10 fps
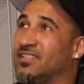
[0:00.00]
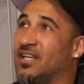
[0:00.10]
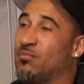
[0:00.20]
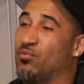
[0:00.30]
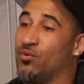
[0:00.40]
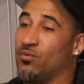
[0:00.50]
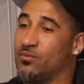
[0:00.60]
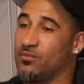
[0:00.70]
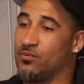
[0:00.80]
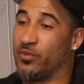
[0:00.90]
like
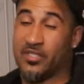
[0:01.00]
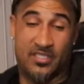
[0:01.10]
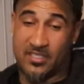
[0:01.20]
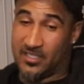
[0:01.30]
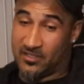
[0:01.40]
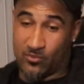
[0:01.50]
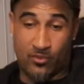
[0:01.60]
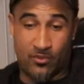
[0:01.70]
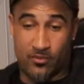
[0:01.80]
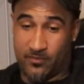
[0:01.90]
bro, Reggie changed the
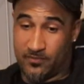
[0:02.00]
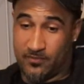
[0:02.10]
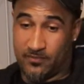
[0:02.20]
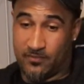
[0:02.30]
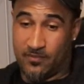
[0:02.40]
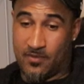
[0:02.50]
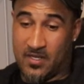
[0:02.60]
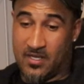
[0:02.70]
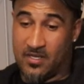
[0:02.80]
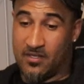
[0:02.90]
world. Bro.
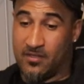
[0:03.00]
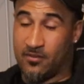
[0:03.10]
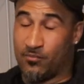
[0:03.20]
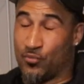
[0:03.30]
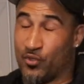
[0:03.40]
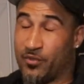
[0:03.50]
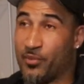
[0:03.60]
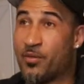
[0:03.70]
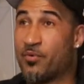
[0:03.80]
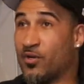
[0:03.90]

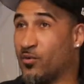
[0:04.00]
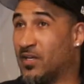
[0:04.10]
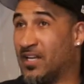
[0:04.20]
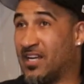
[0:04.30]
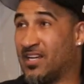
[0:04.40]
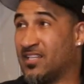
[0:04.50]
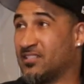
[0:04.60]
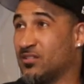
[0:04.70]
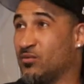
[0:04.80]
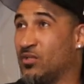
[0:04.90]
Bro, people don't
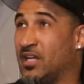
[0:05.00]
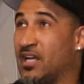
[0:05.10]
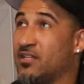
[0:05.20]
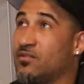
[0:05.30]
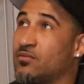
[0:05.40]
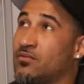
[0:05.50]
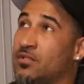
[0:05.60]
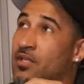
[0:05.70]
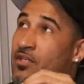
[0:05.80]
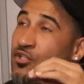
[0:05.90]
realize like
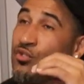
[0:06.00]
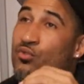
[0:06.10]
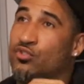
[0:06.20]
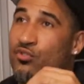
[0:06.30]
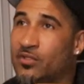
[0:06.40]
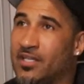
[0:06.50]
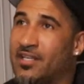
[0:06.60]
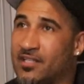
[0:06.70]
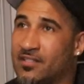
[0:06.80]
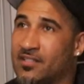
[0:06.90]
YouTube
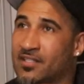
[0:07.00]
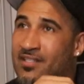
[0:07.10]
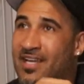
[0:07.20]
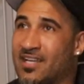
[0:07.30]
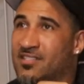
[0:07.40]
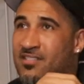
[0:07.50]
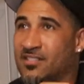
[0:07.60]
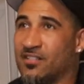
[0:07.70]
hit the next